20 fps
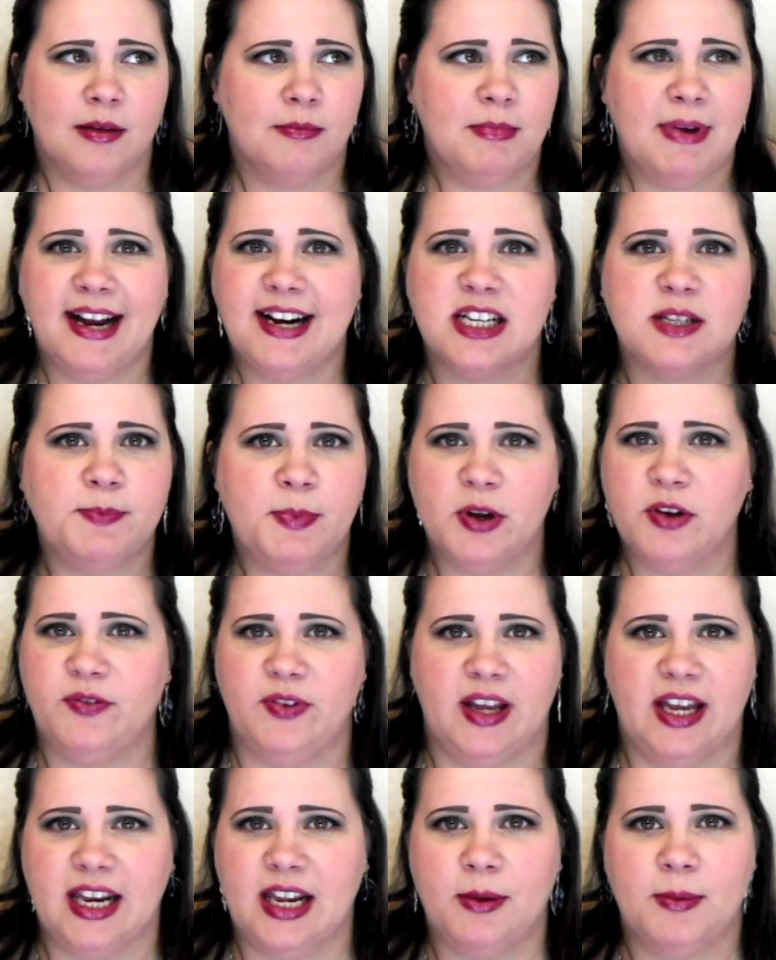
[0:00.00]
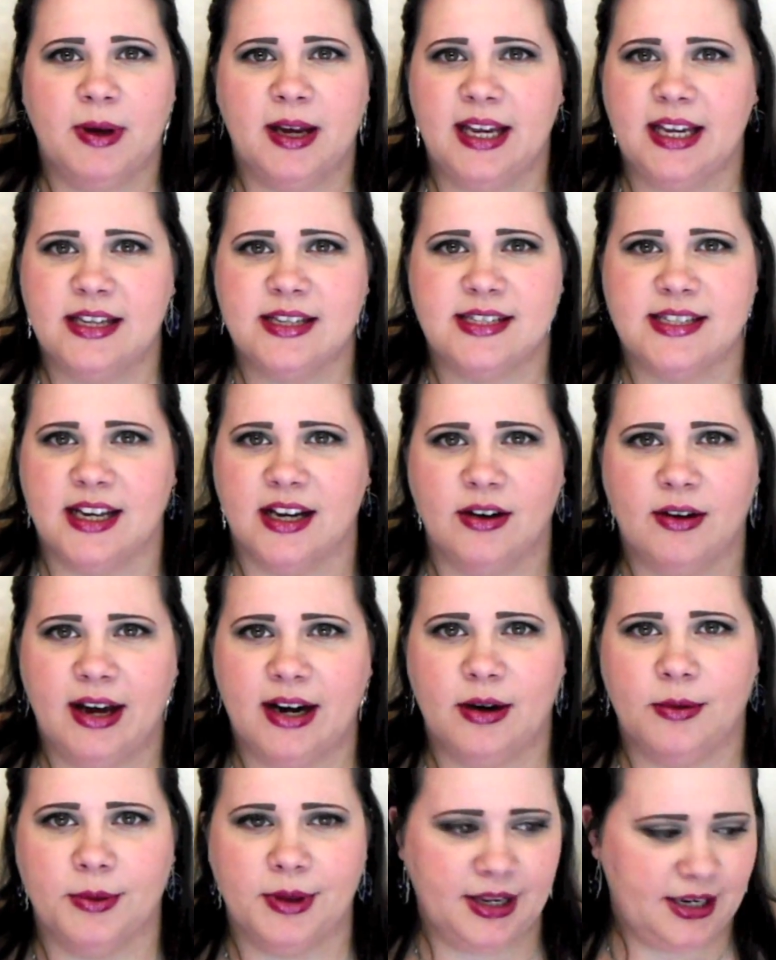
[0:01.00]
My hair's poofy anyway, so I
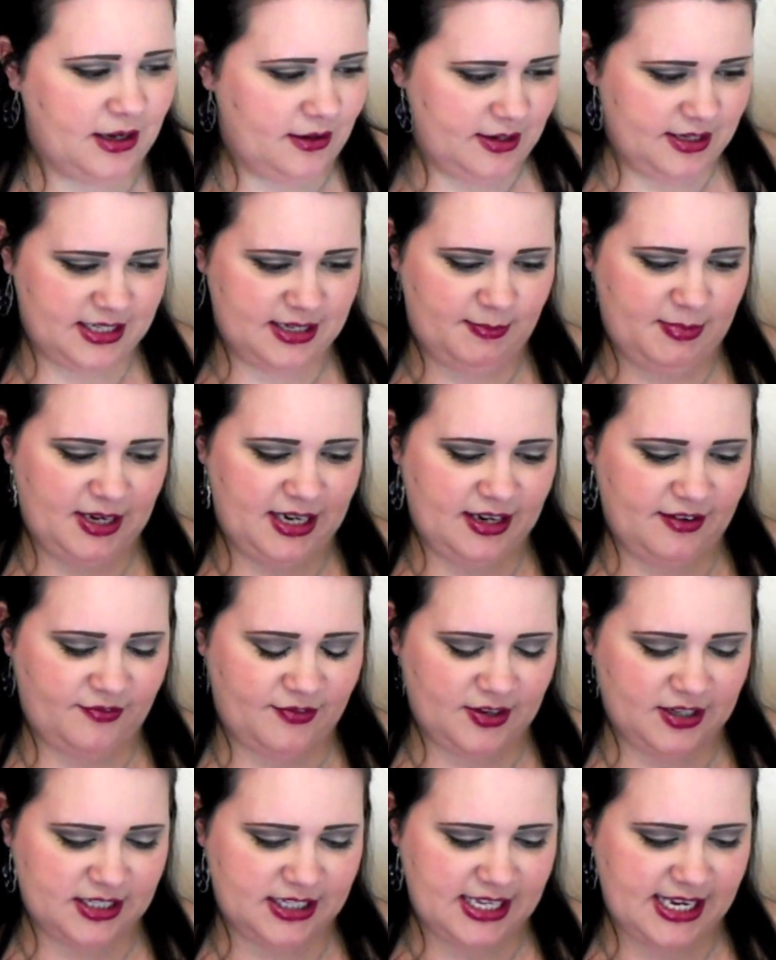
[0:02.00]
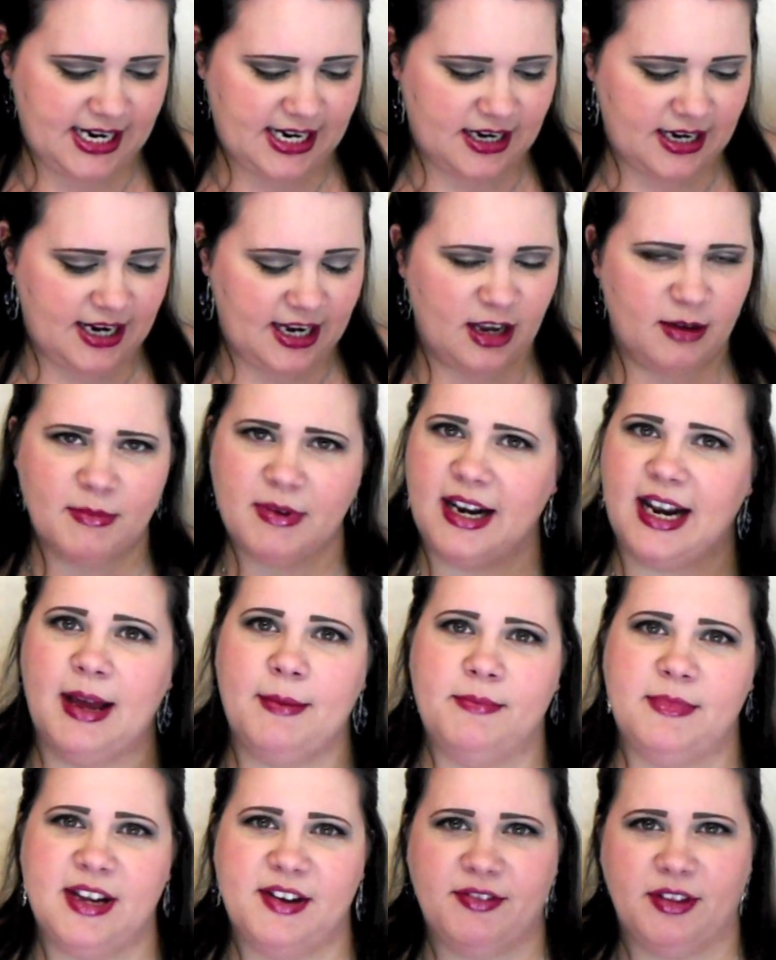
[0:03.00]
don't really notice a big difference there, and
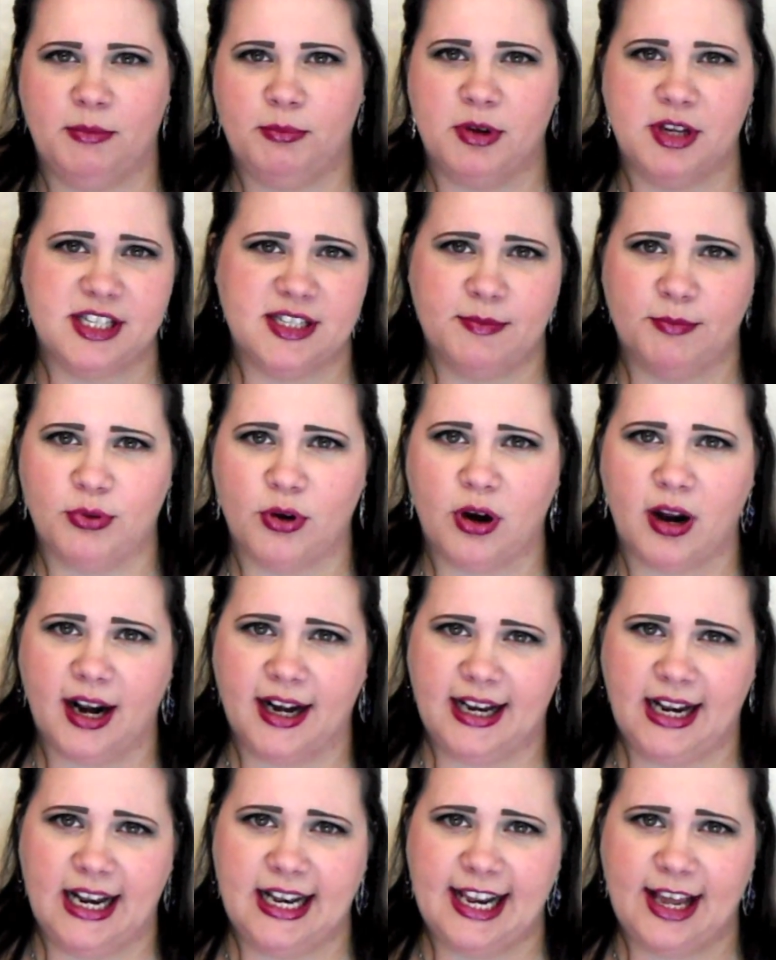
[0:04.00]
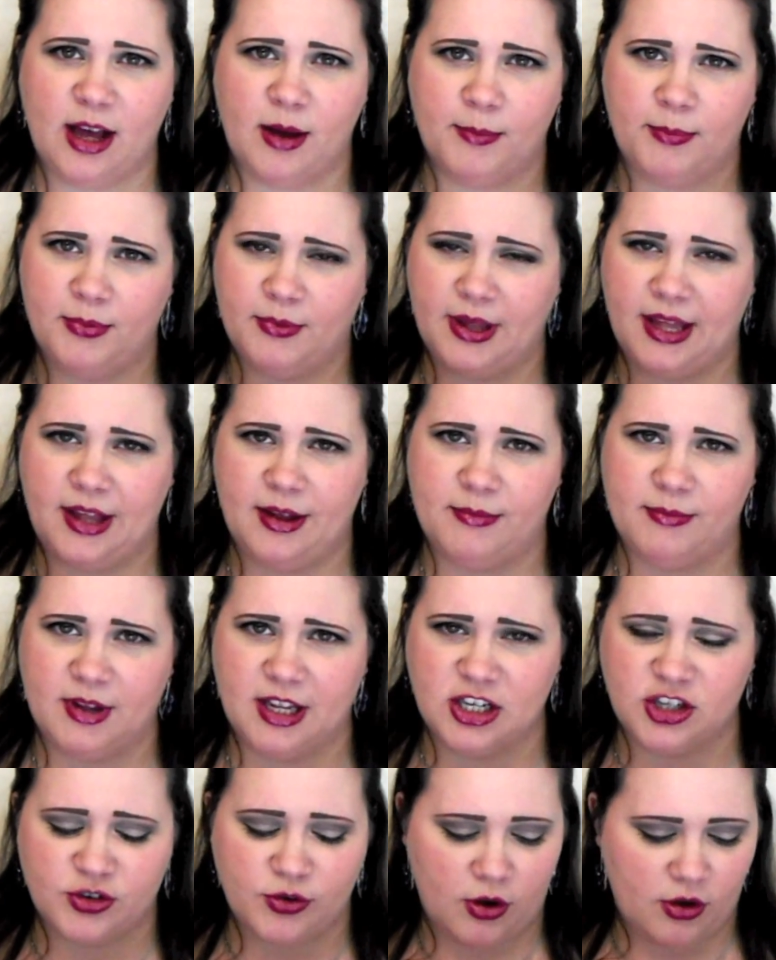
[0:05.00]
I've definitely put some product in to help
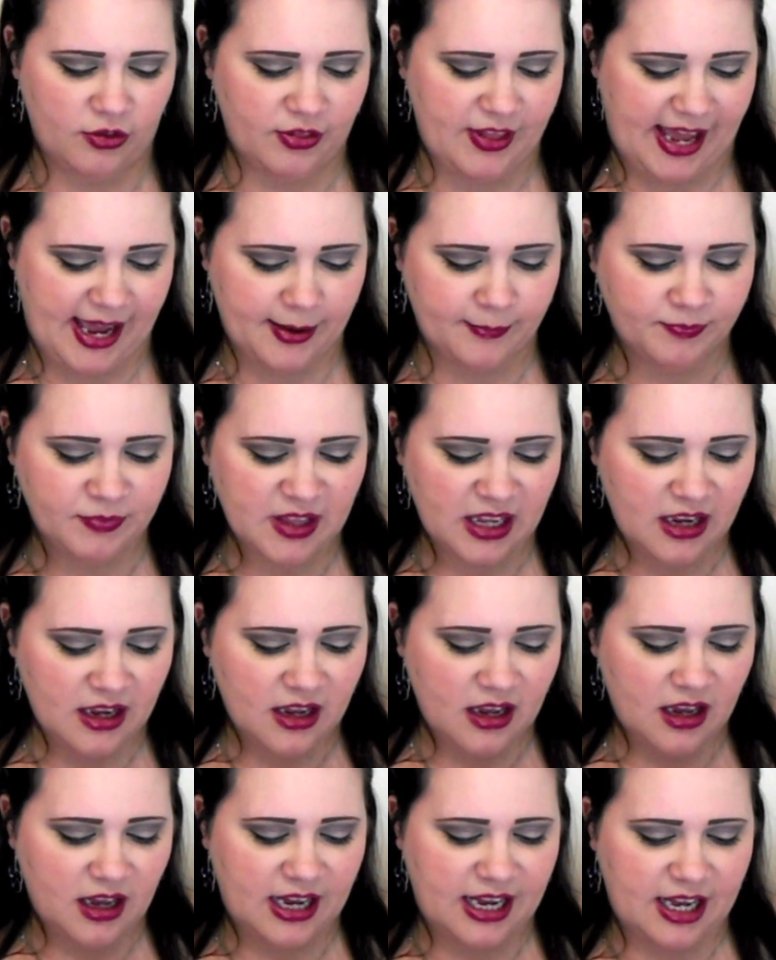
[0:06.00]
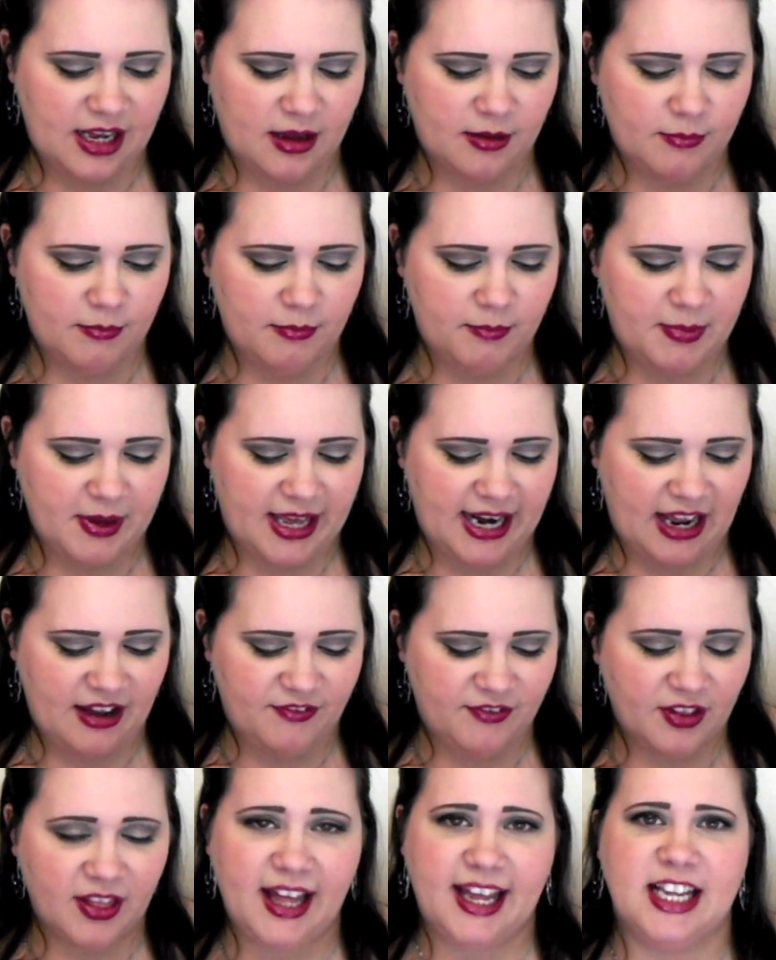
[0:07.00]
control that. But I
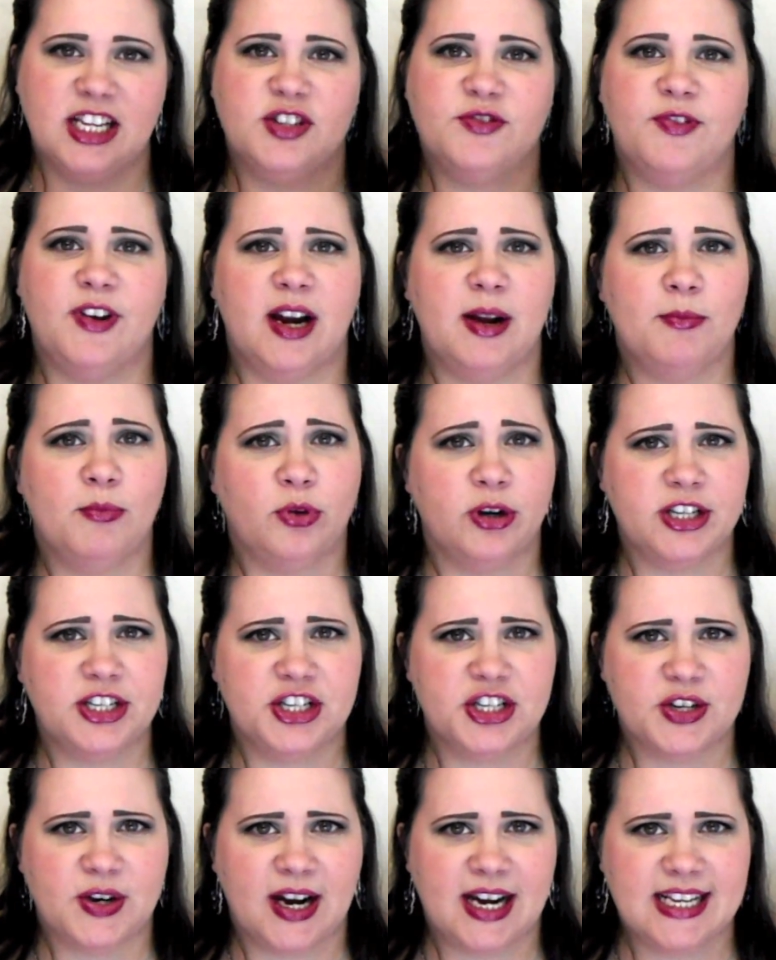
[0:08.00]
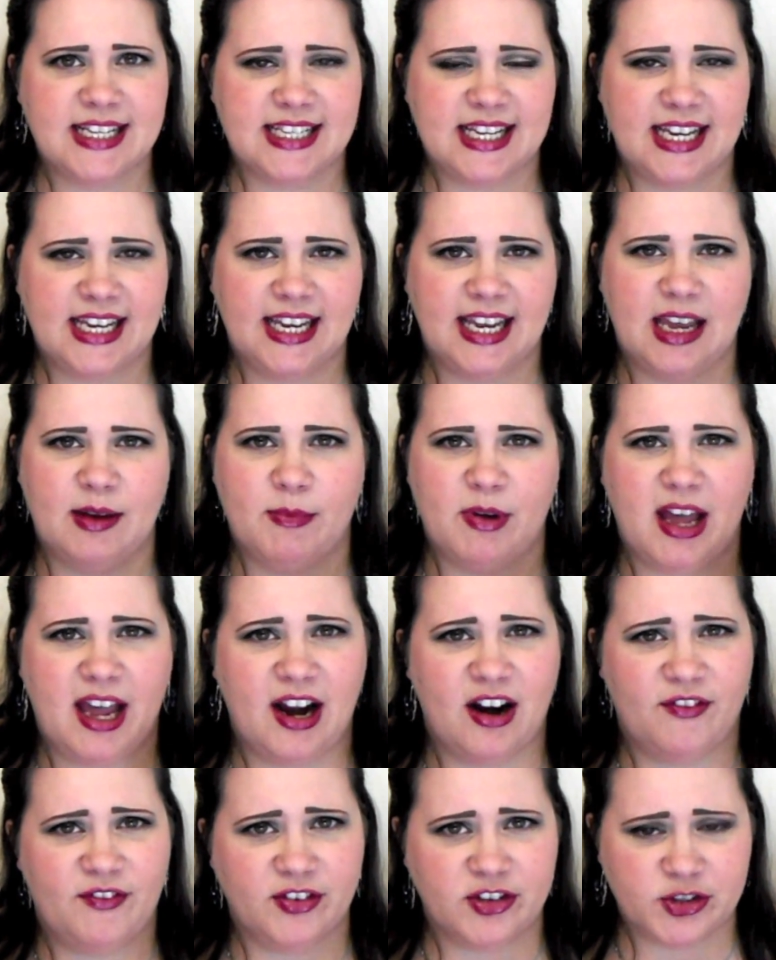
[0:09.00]
feel like it's very moisturizing, and my
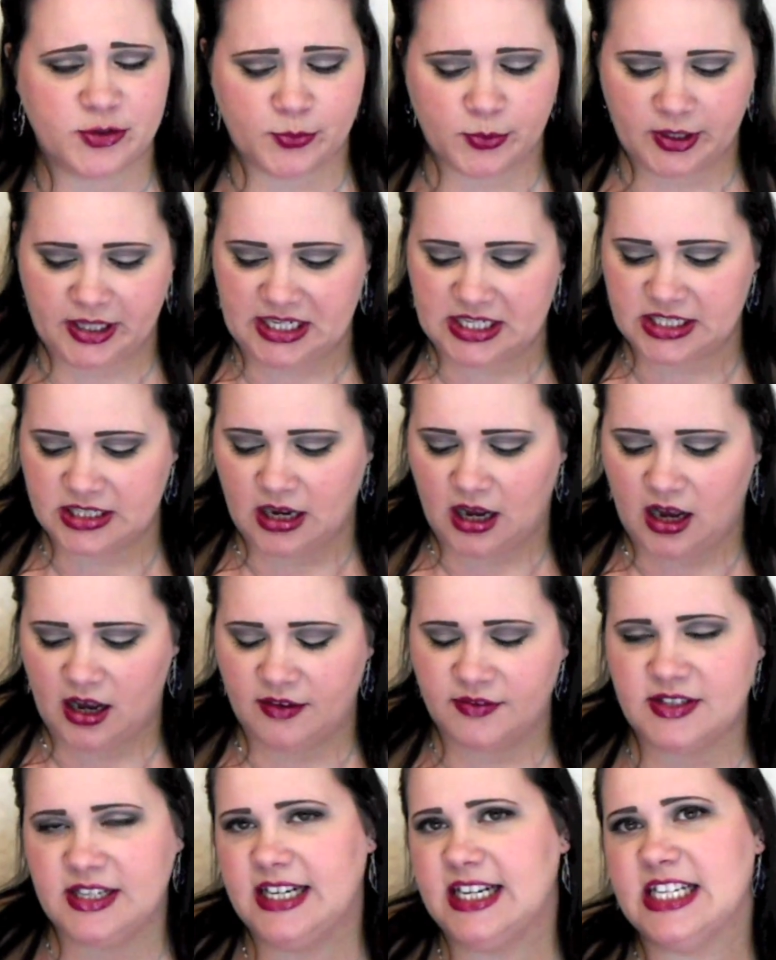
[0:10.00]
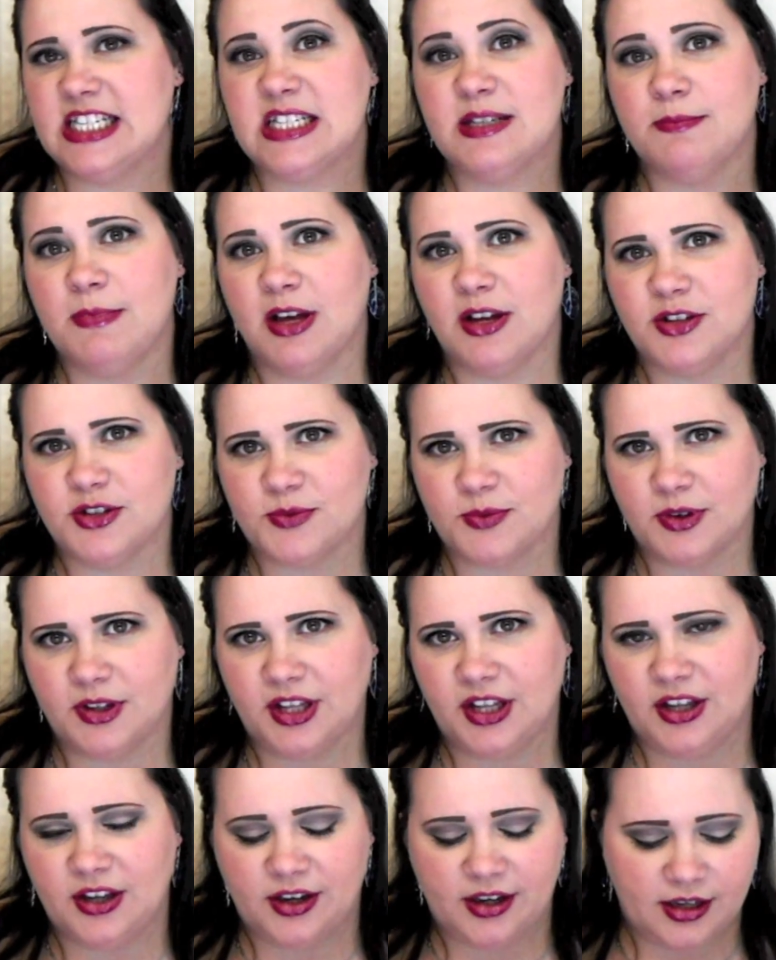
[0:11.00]
hair feels really soft, and it smells
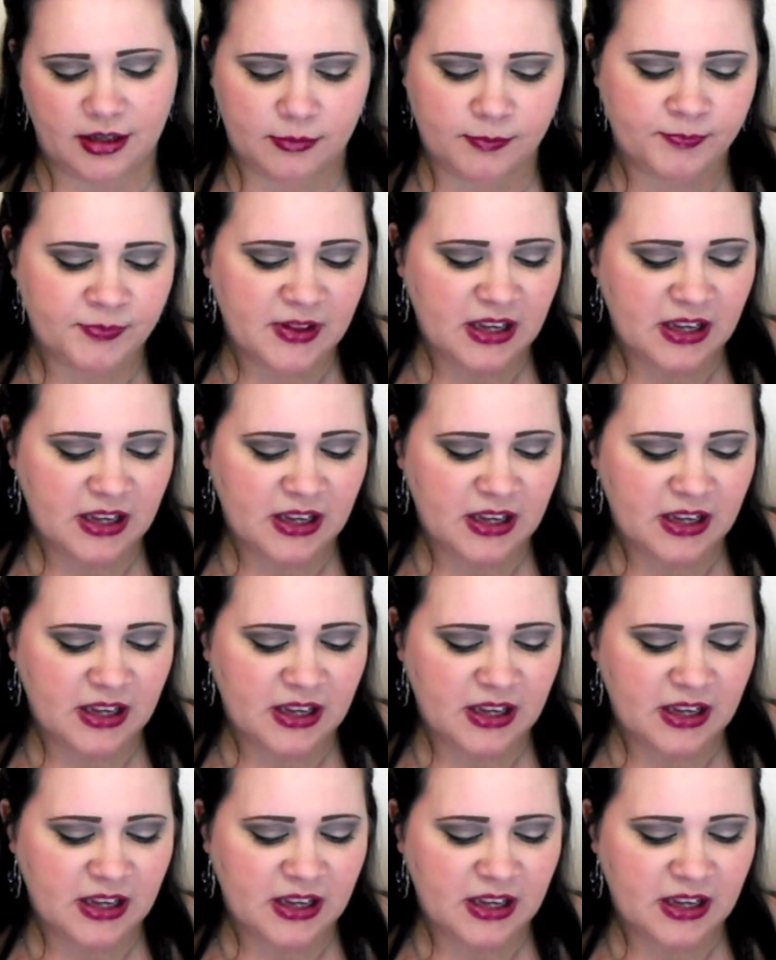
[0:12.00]
really good.